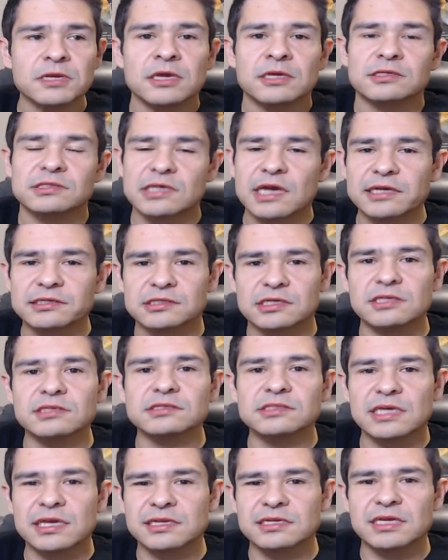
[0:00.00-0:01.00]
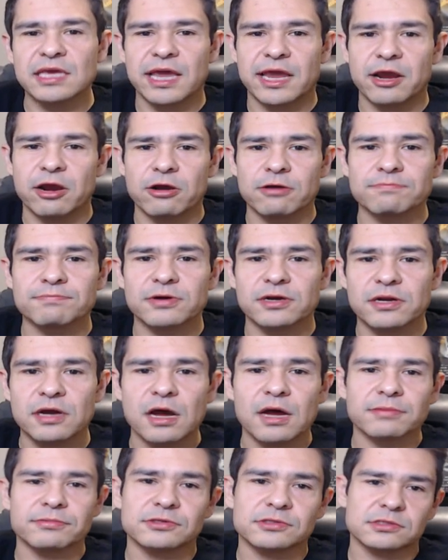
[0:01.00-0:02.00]
Satsuki did care, but
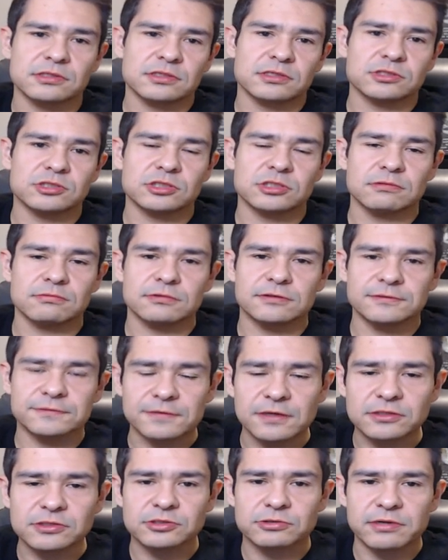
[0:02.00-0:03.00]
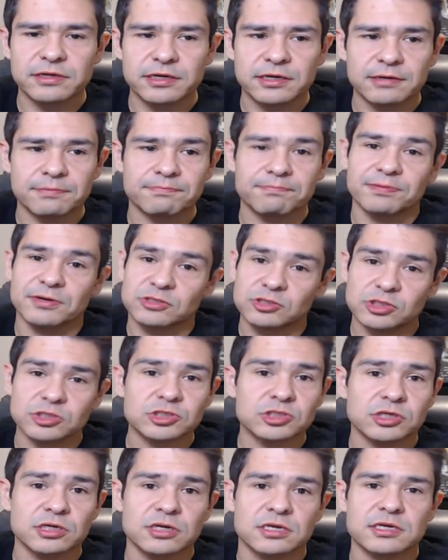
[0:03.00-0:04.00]
obviously she was frustrated, but she
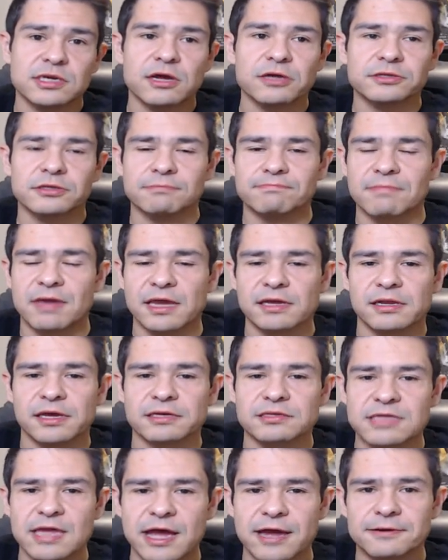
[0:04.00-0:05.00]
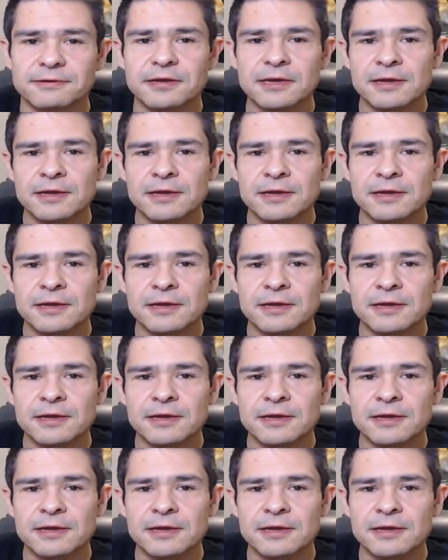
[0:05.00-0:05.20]
shouldn't have yelled at Mei like that.